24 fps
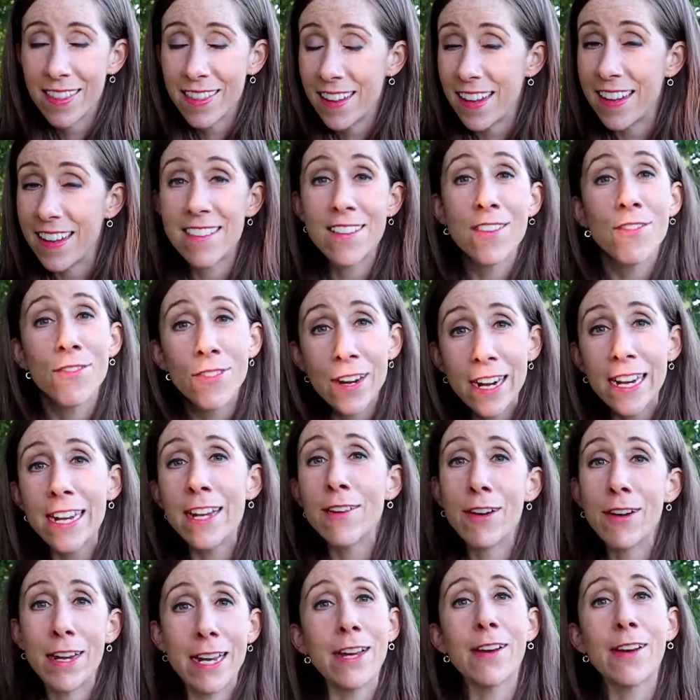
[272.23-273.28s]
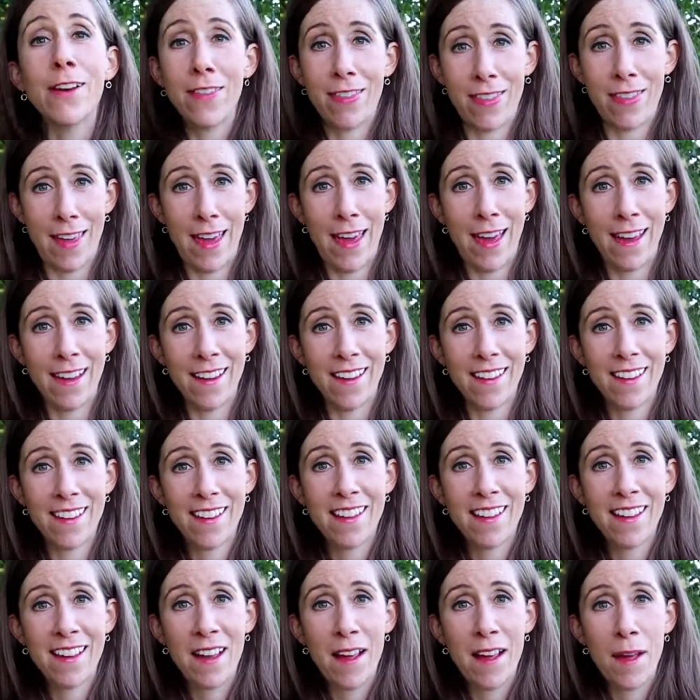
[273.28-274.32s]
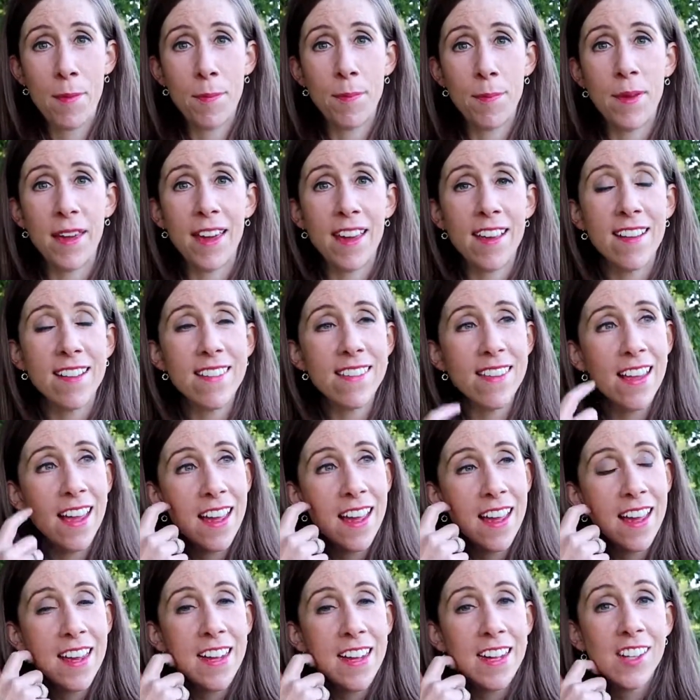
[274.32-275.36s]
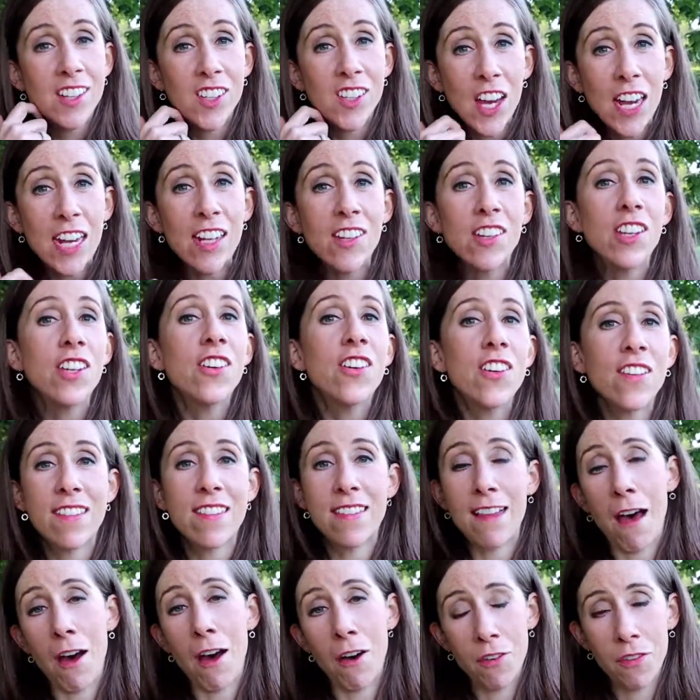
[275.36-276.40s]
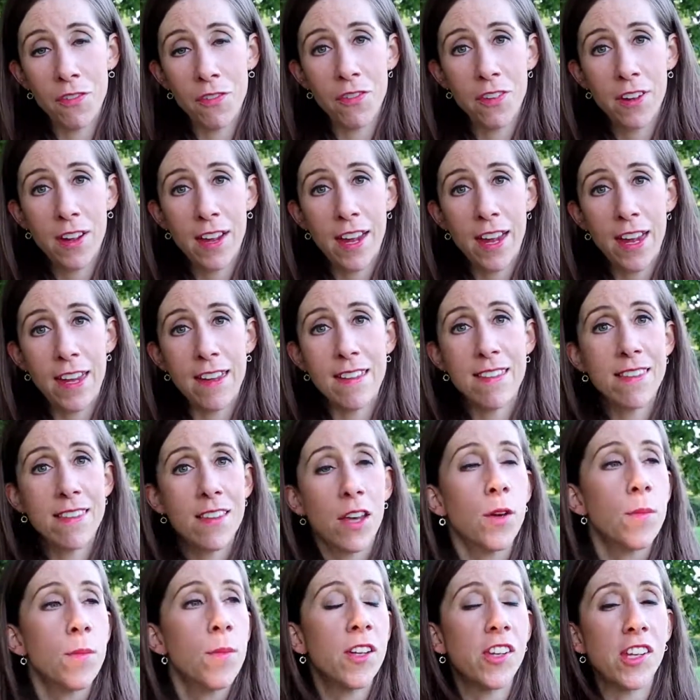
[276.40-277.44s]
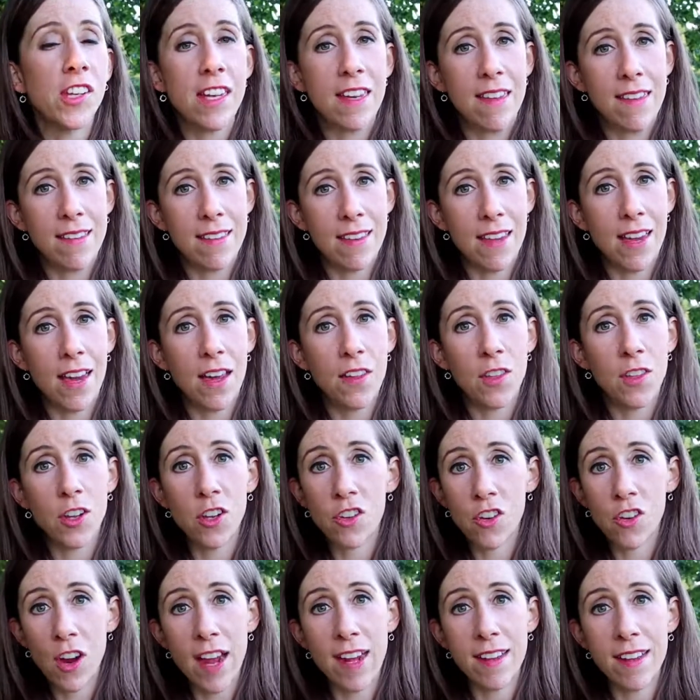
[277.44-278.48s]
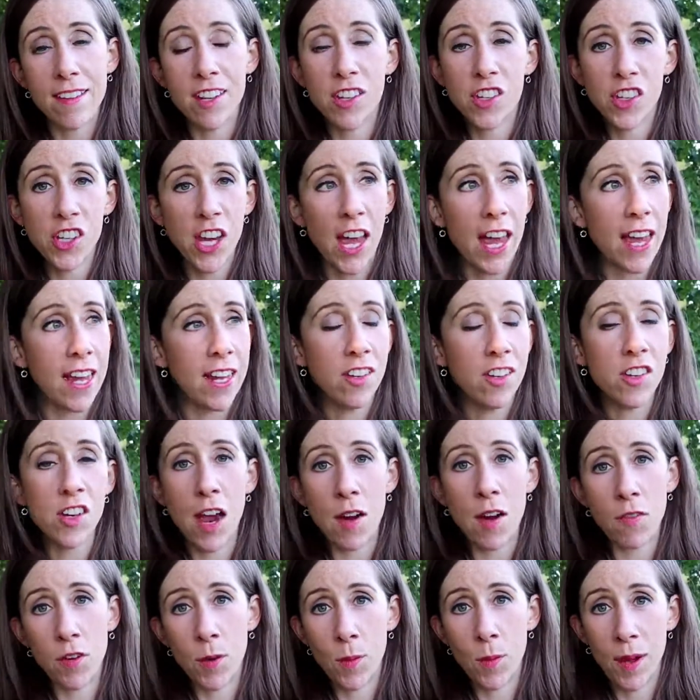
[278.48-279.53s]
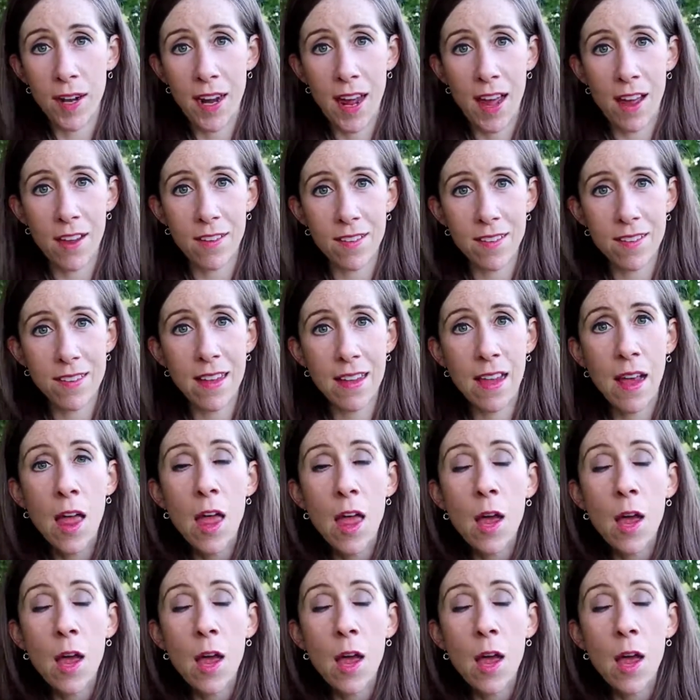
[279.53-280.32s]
It's a really, really good thing because changing yourself is so much easier than trying to change everyone else.